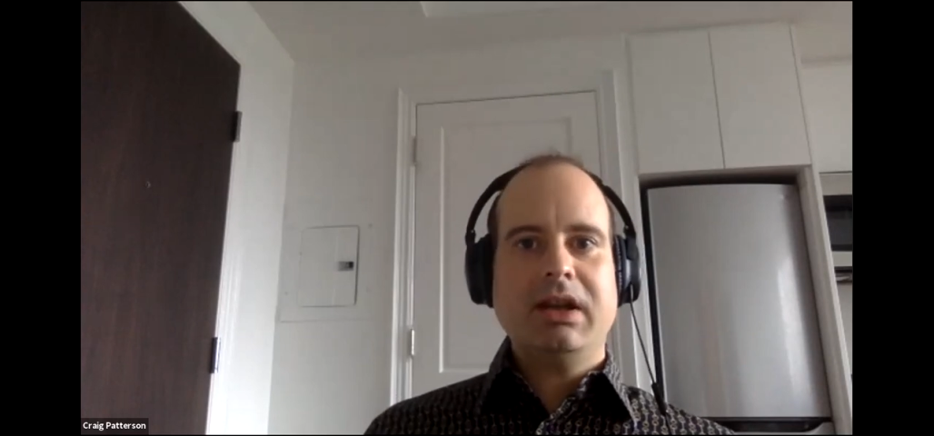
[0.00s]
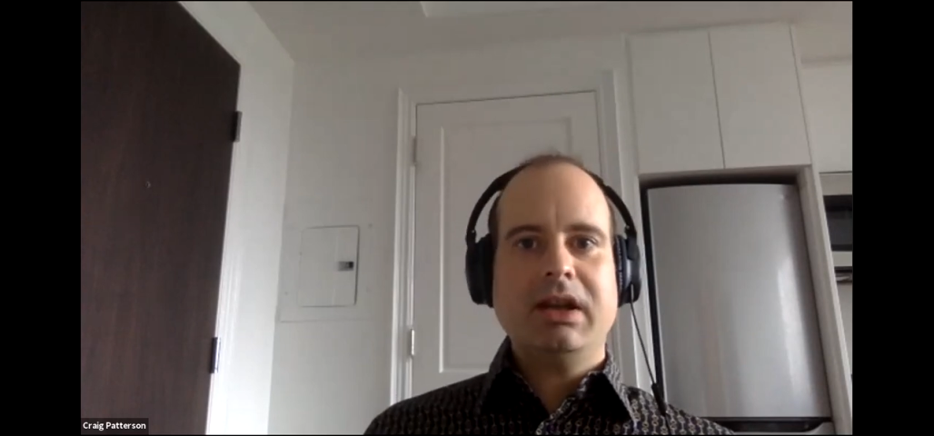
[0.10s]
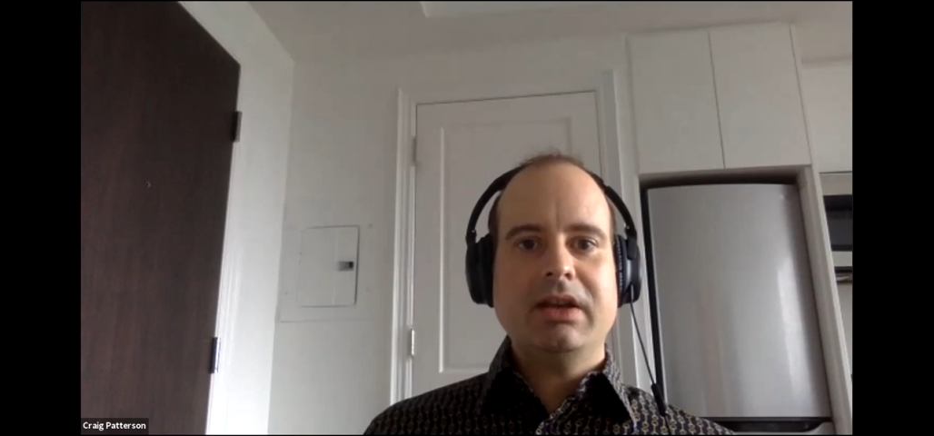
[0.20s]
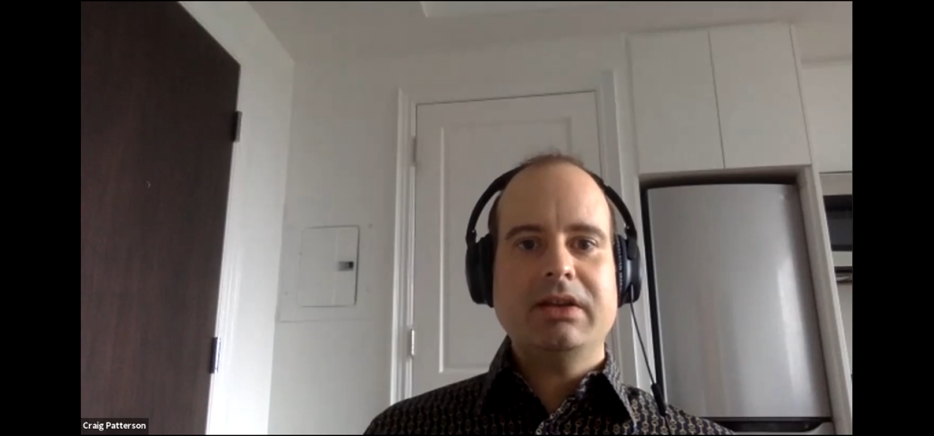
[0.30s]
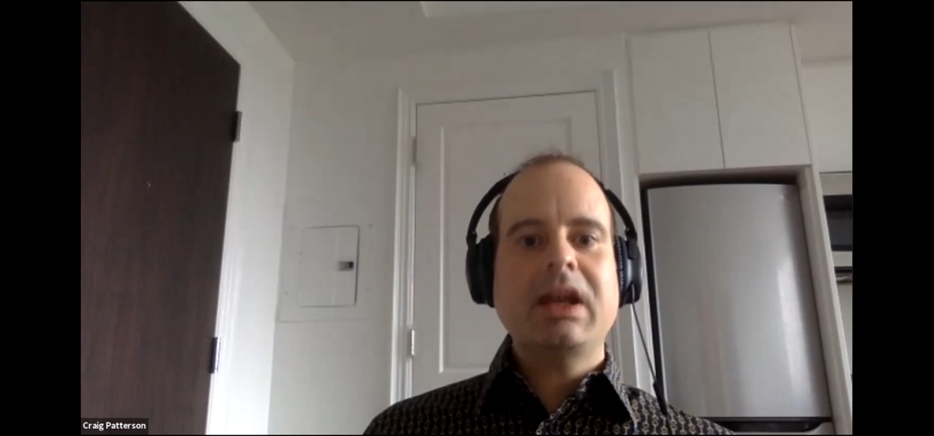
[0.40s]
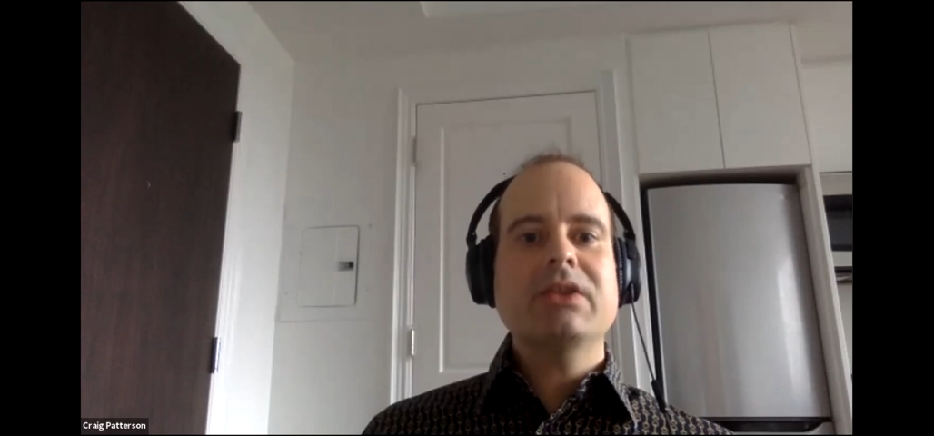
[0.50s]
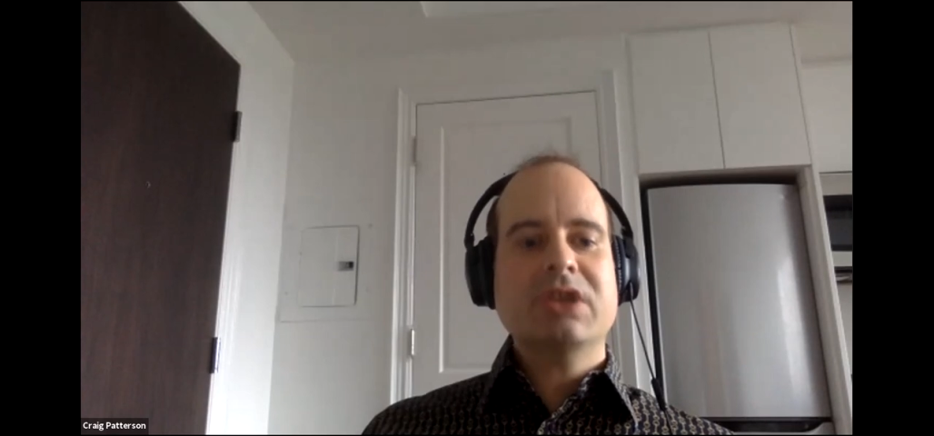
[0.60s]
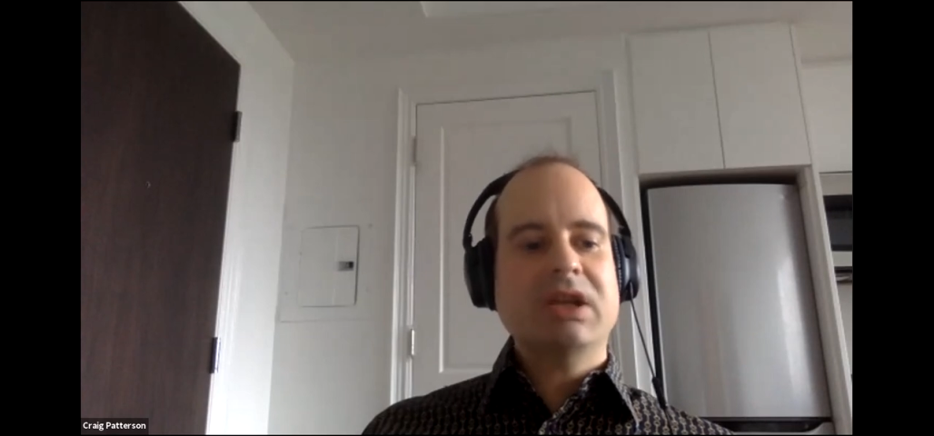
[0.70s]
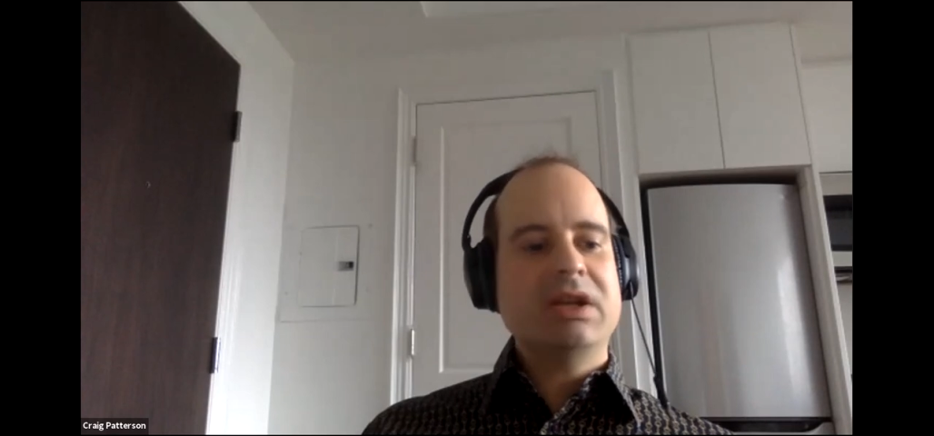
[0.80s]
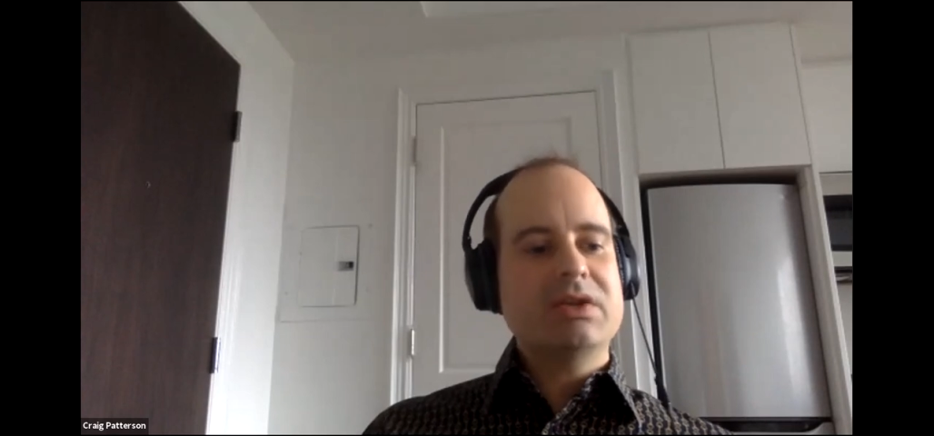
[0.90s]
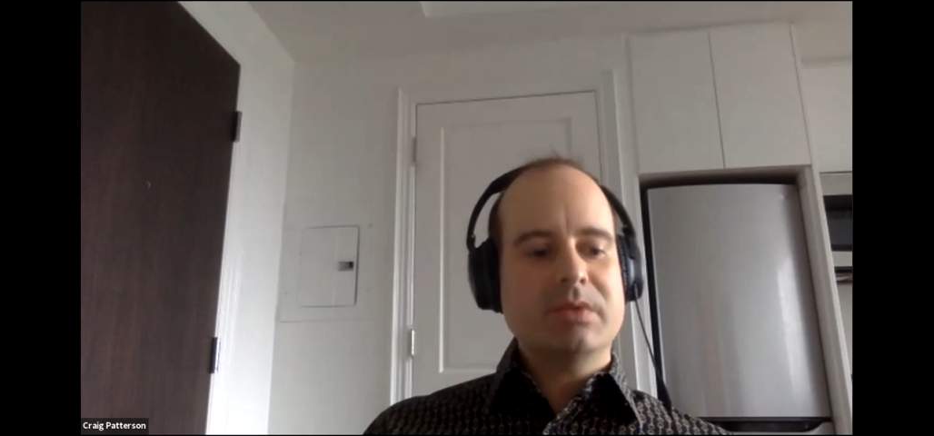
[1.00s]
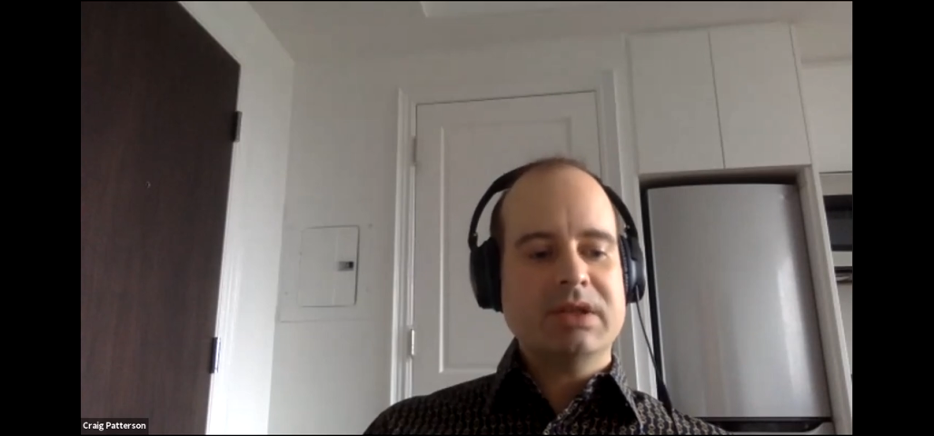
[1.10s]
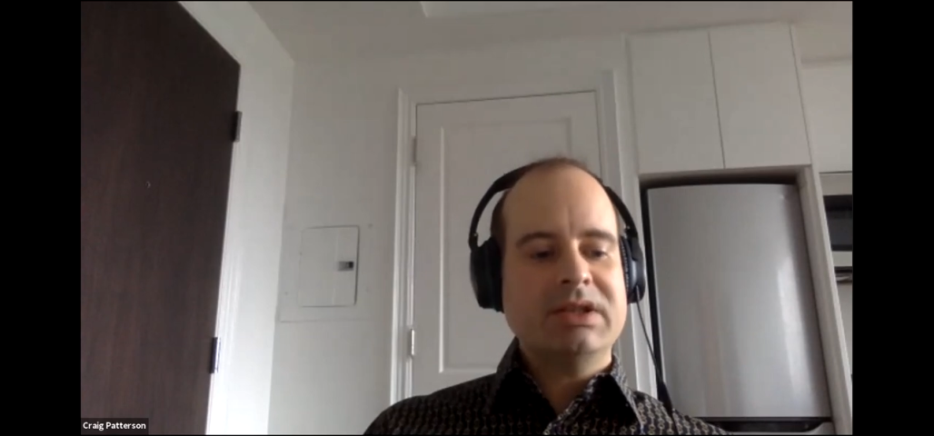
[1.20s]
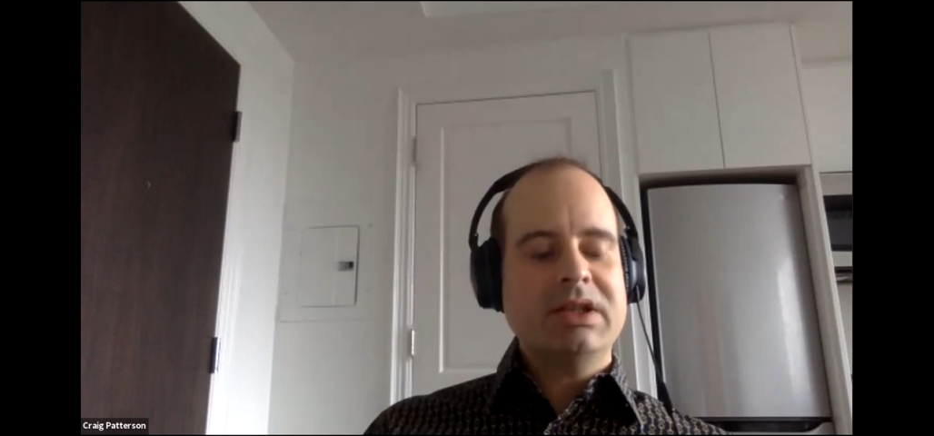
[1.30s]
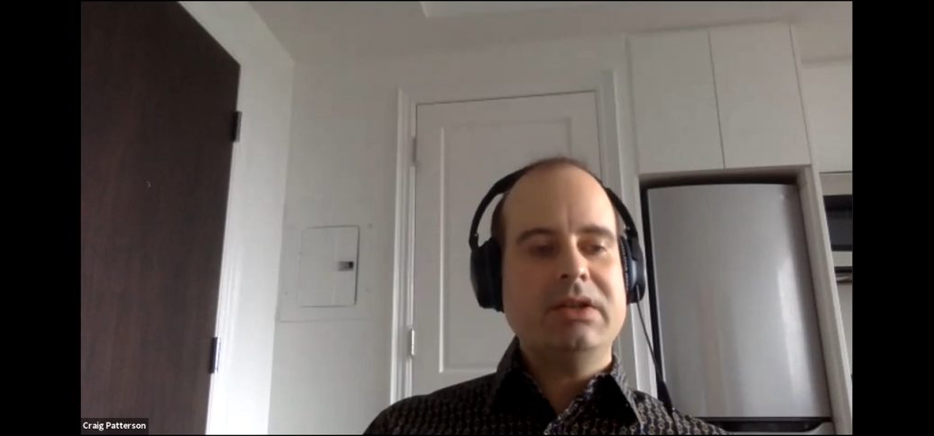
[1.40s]
And that change will
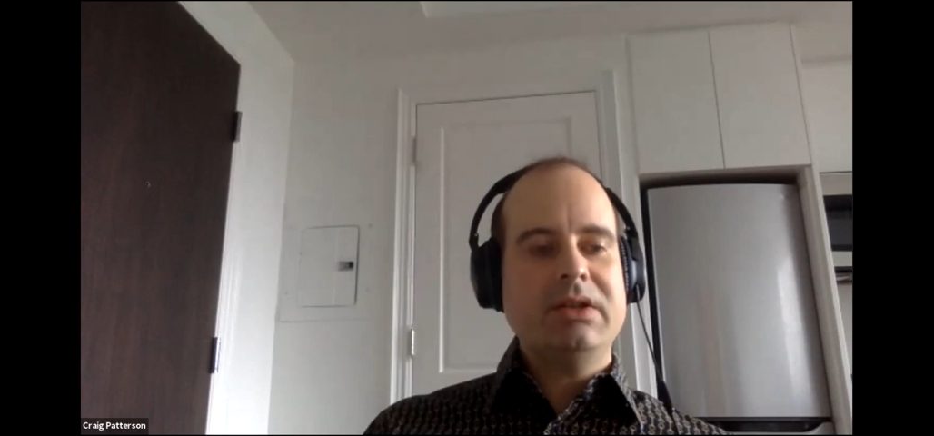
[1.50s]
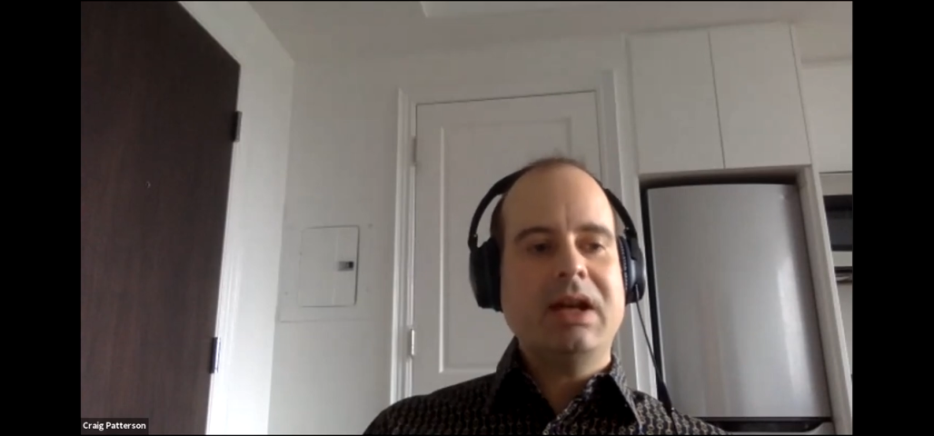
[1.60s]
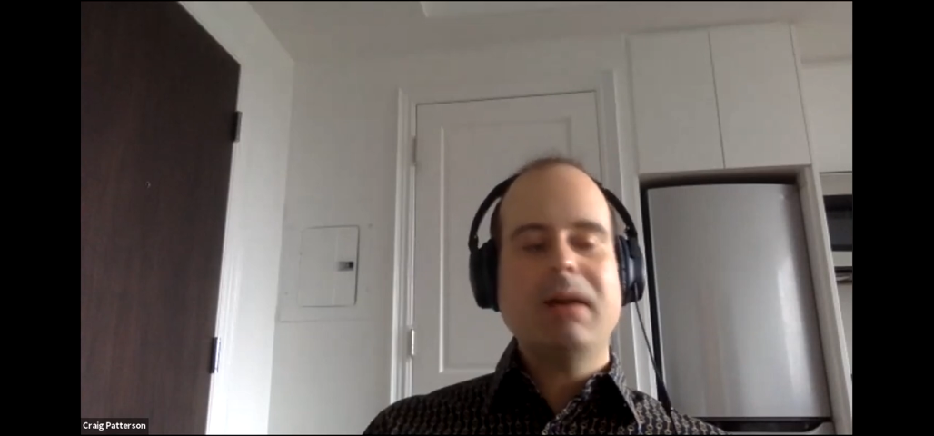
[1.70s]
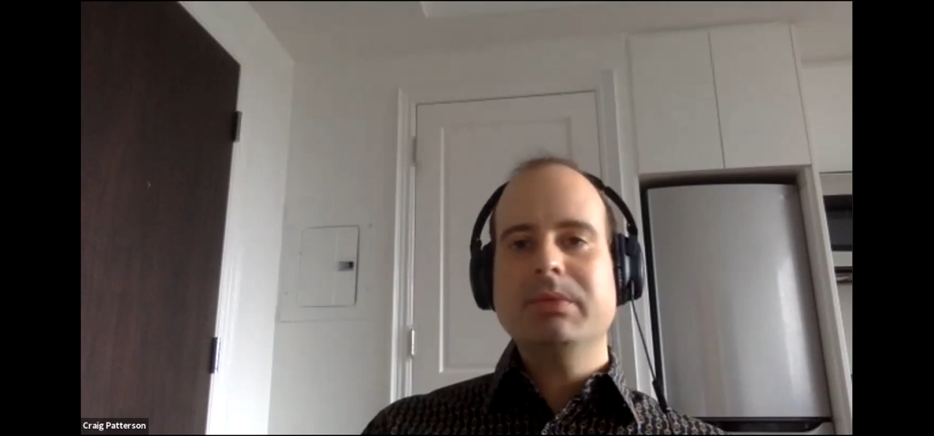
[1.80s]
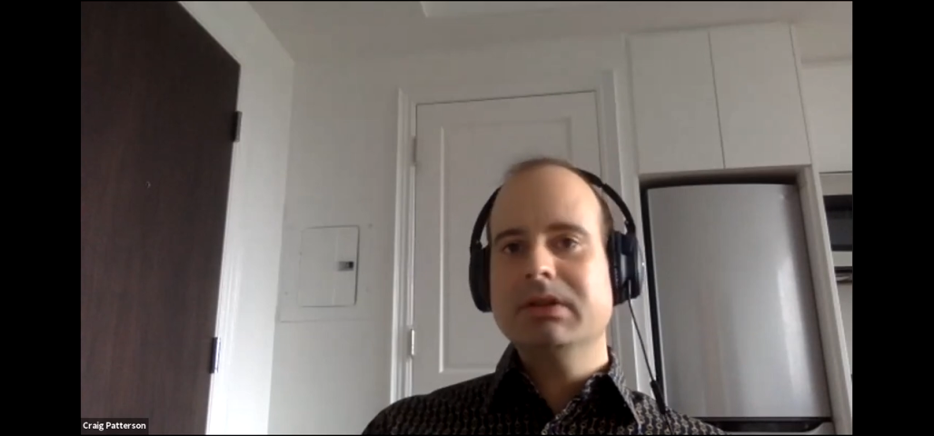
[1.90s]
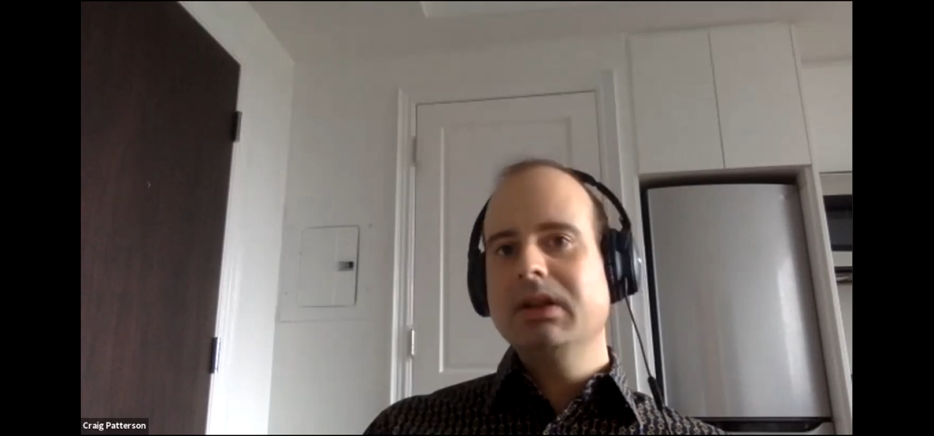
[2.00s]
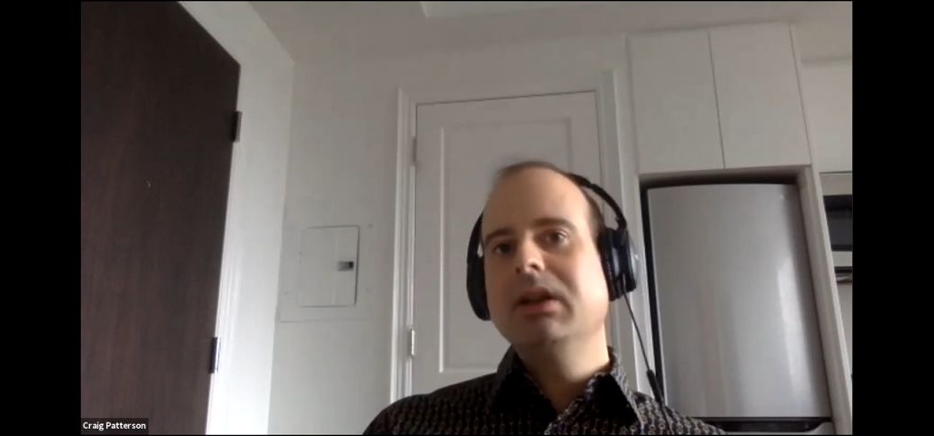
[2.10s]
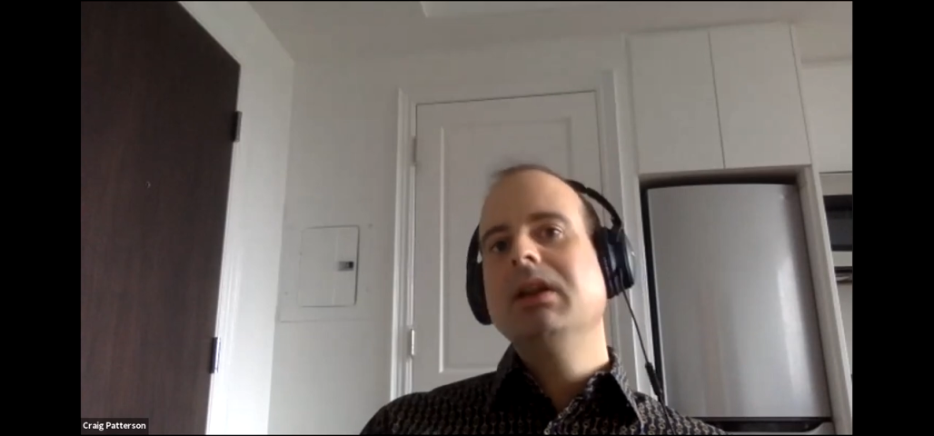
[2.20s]
continue to happen.